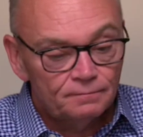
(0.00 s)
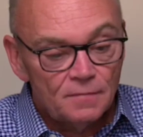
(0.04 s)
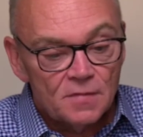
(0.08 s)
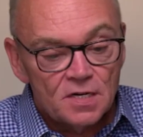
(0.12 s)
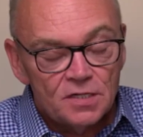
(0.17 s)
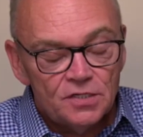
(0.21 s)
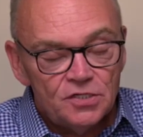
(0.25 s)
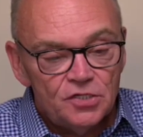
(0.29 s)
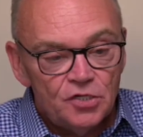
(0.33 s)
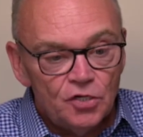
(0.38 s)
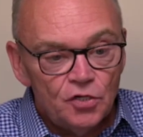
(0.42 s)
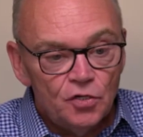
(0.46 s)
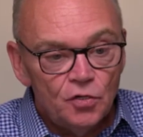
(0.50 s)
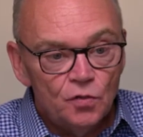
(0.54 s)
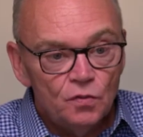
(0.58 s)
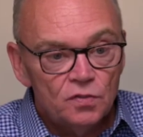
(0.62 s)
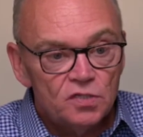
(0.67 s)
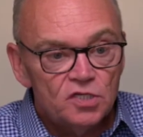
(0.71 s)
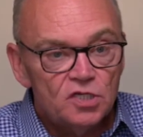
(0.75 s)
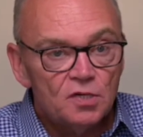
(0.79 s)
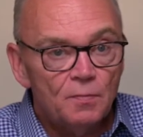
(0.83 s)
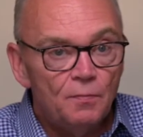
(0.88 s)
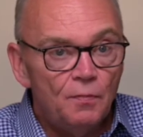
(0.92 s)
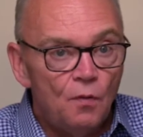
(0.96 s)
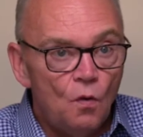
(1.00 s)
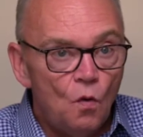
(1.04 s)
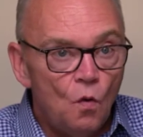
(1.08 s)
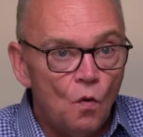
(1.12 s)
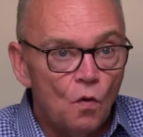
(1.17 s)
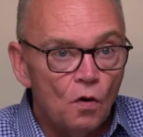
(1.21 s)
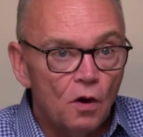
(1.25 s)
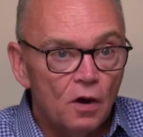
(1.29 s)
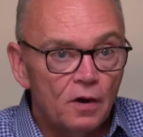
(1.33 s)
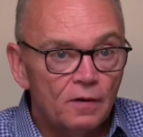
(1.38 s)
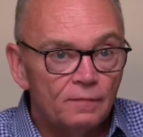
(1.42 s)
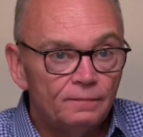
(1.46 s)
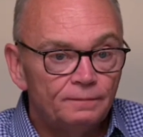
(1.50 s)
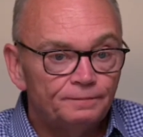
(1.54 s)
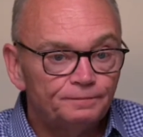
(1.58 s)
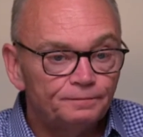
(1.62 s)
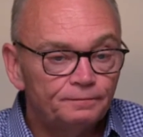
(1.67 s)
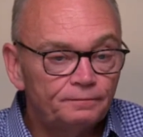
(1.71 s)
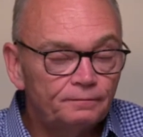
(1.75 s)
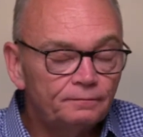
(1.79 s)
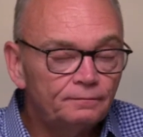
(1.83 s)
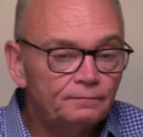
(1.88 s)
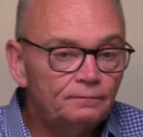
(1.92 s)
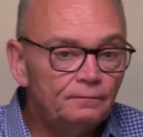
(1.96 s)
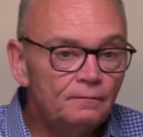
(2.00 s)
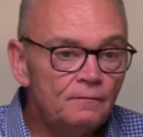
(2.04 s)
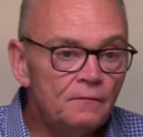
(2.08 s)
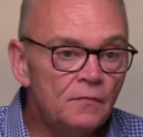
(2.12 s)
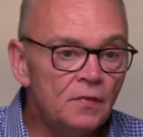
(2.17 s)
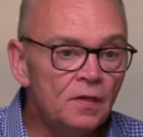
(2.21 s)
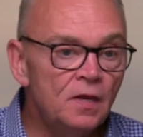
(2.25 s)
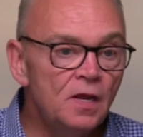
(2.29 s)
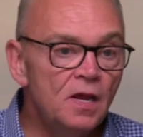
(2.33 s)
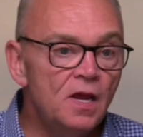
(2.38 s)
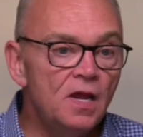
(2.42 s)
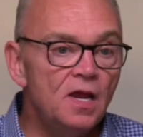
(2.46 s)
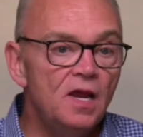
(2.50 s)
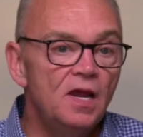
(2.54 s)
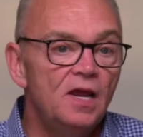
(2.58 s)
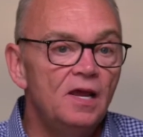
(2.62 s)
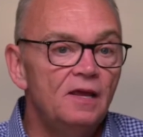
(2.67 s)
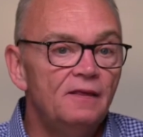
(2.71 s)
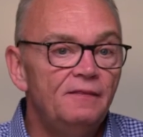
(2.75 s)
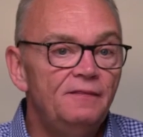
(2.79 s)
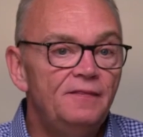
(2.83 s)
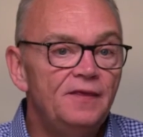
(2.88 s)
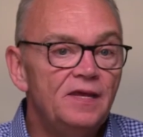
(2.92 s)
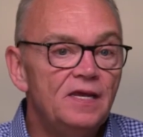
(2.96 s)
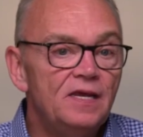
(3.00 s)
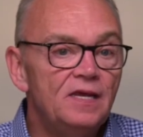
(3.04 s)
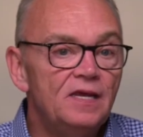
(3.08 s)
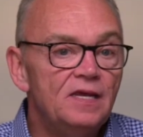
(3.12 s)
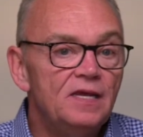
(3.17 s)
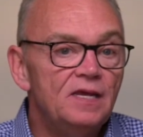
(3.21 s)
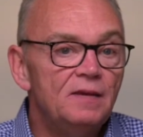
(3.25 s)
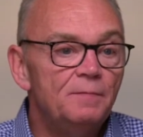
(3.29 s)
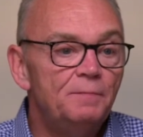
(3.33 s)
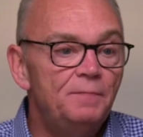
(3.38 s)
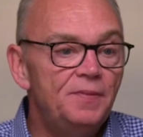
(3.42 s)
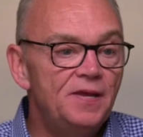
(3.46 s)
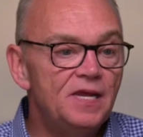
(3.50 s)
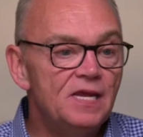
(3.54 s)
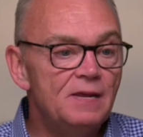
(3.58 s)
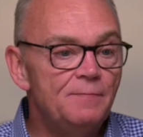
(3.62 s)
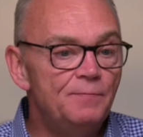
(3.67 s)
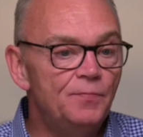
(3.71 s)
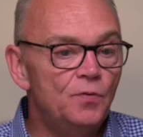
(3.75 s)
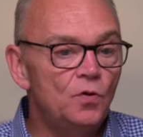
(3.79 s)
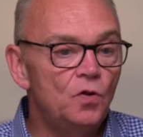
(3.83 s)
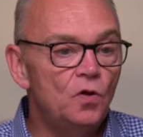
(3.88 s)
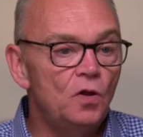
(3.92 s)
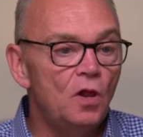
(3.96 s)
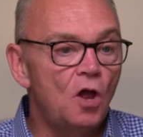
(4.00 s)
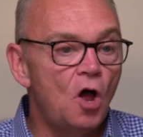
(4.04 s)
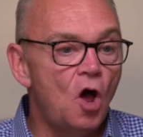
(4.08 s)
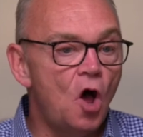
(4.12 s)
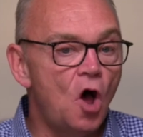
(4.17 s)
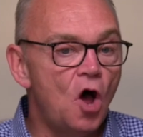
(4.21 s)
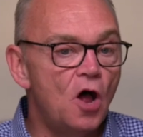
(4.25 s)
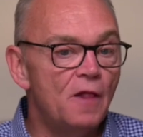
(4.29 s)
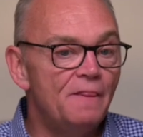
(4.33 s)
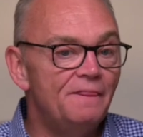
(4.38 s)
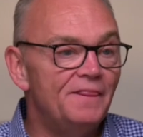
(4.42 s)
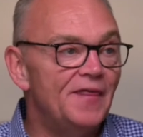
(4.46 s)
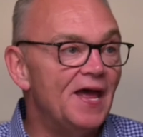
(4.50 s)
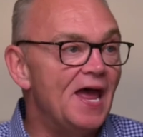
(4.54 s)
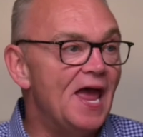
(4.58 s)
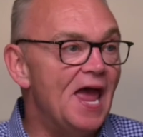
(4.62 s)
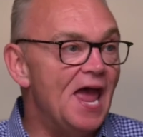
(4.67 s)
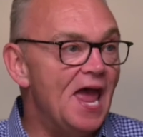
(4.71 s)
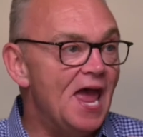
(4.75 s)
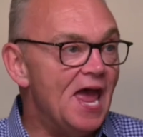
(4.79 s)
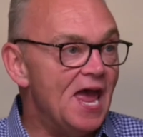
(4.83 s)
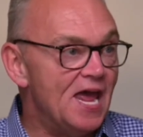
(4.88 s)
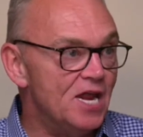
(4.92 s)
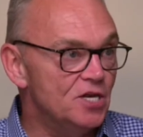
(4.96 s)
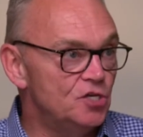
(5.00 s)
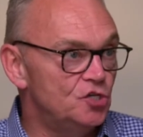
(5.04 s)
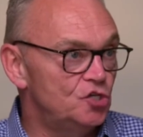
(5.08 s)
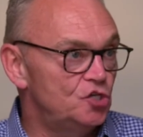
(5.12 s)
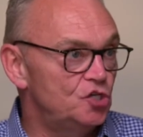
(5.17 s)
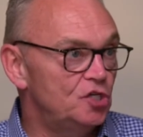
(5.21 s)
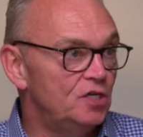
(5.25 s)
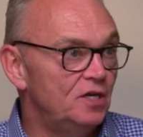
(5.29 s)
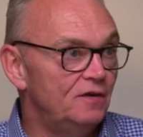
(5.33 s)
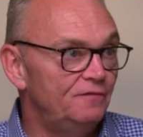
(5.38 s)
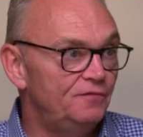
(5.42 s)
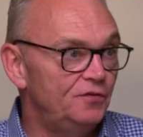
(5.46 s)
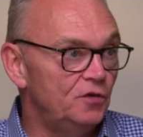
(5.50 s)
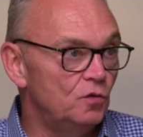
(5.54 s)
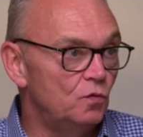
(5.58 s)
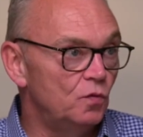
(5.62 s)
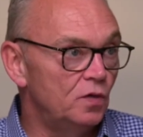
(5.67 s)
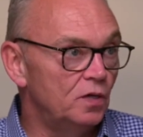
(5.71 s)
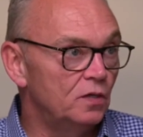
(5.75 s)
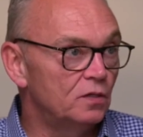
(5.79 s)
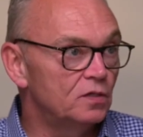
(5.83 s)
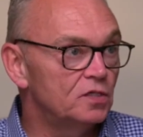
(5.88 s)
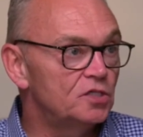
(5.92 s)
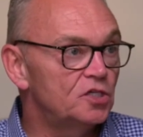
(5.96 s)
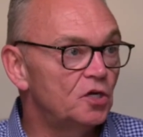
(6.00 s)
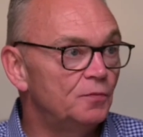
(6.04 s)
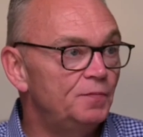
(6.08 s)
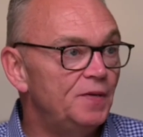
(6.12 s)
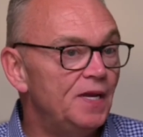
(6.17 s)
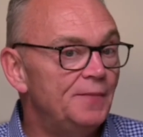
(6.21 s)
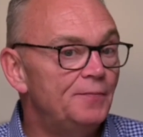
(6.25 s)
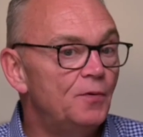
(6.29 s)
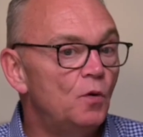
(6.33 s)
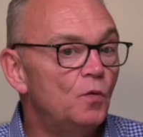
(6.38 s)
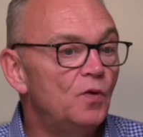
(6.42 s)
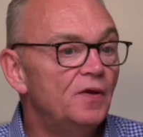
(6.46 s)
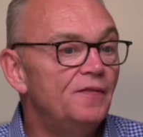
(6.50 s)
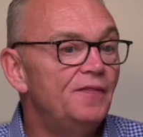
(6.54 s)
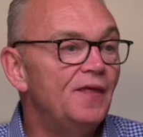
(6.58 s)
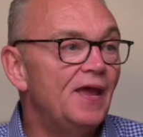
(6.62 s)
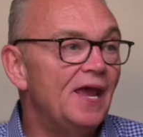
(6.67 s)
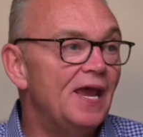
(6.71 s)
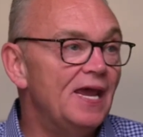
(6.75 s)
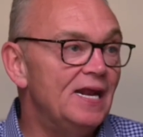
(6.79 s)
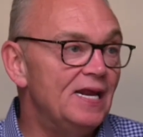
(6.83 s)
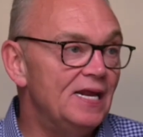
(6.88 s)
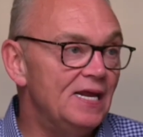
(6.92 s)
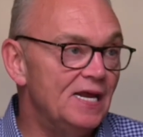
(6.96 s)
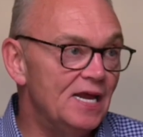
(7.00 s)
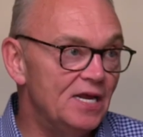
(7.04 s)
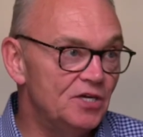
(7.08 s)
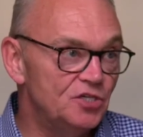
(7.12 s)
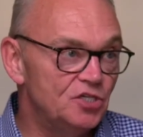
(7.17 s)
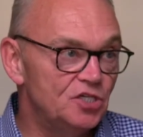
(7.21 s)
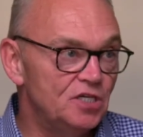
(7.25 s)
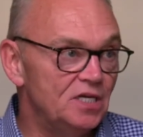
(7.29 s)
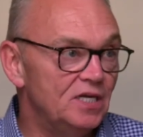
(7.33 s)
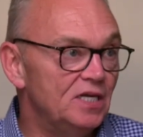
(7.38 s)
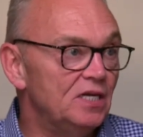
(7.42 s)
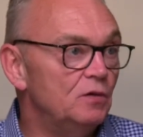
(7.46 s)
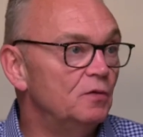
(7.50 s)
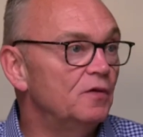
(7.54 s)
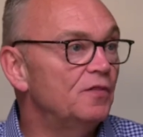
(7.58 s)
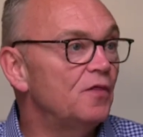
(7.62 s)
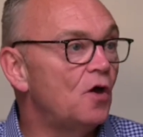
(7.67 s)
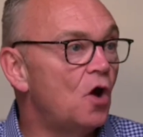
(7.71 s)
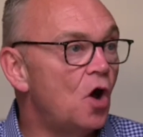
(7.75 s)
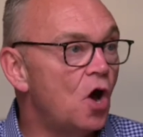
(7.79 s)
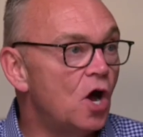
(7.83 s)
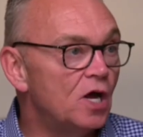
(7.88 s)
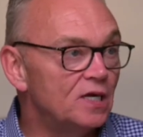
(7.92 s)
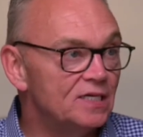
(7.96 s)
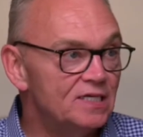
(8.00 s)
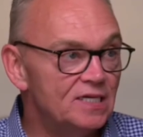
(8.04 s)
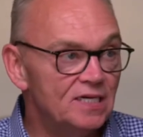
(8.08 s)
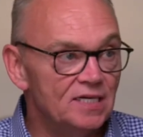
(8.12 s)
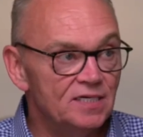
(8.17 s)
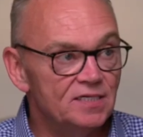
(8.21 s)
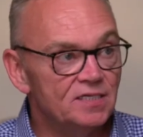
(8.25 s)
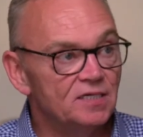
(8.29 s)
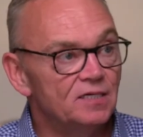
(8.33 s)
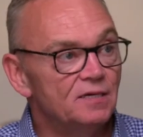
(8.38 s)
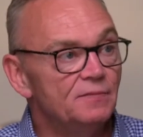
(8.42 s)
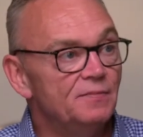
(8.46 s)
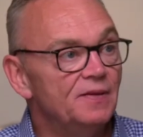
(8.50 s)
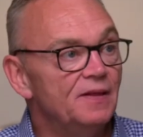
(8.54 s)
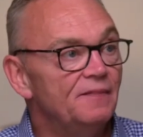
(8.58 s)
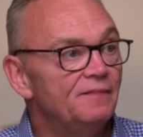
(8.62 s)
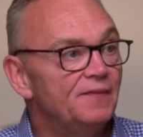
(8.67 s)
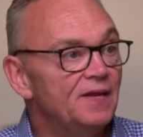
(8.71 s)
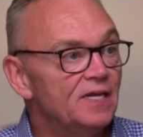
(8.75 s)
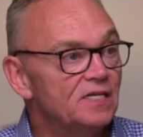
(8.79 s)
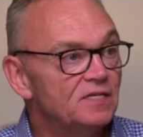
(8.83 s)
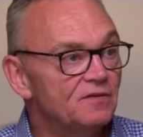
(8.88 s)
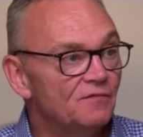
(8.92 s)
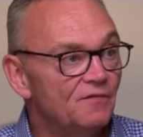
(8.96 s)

to support the people on the edge, if you will. So people with ADHD, with autism, and things of